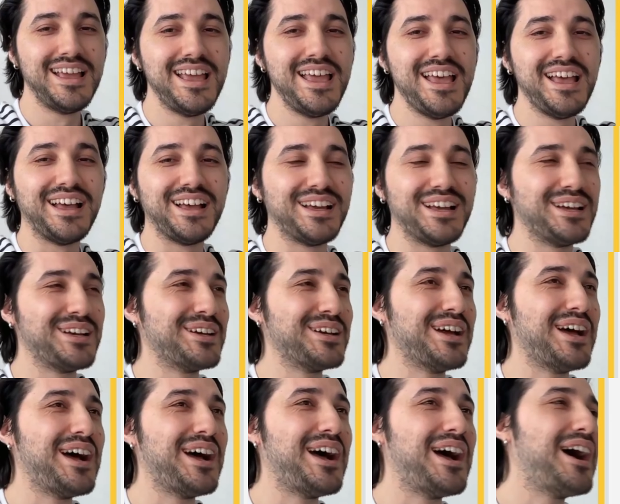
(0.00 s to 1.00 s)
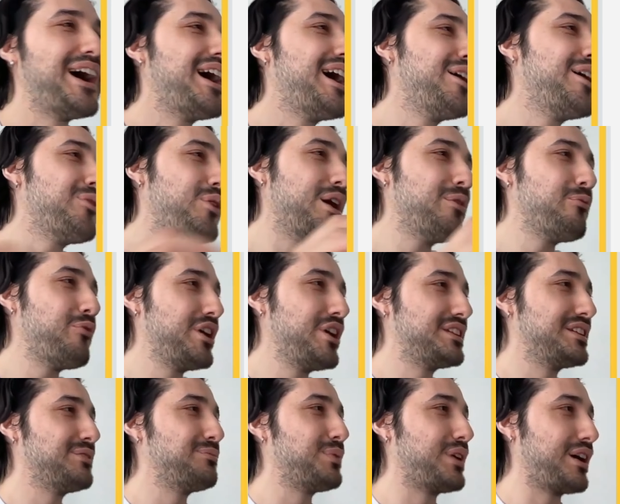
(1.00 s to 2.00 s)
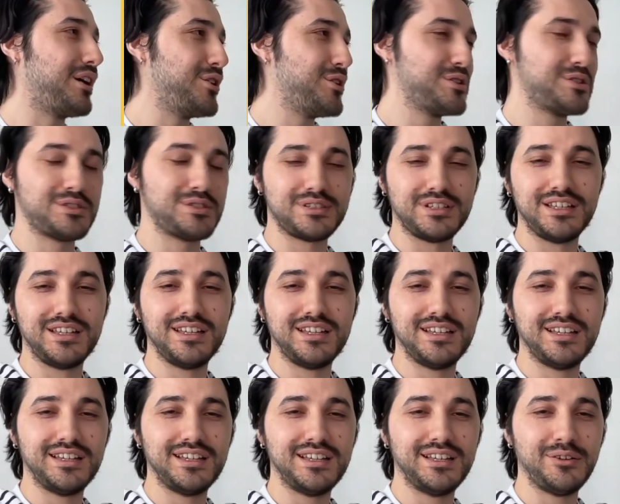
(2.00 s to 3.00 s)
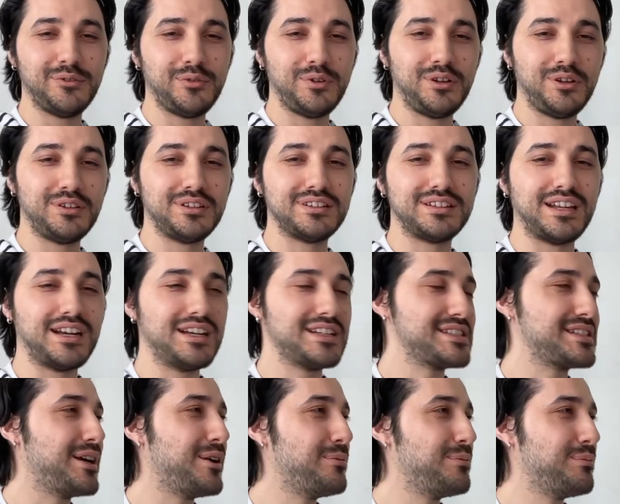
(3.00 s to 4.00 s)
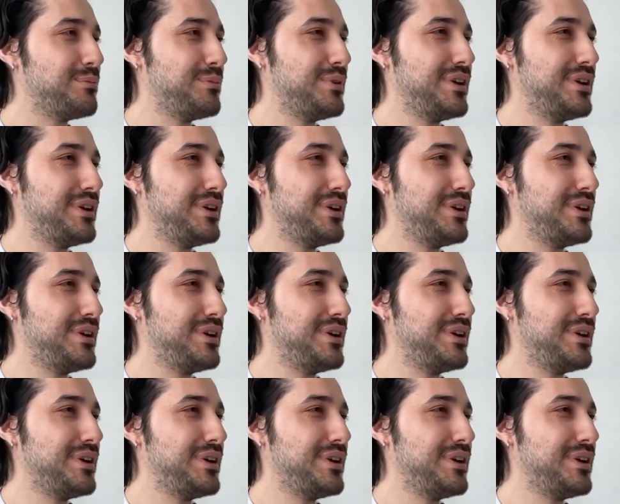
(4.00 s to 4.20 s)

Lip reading: I'm waited because there are some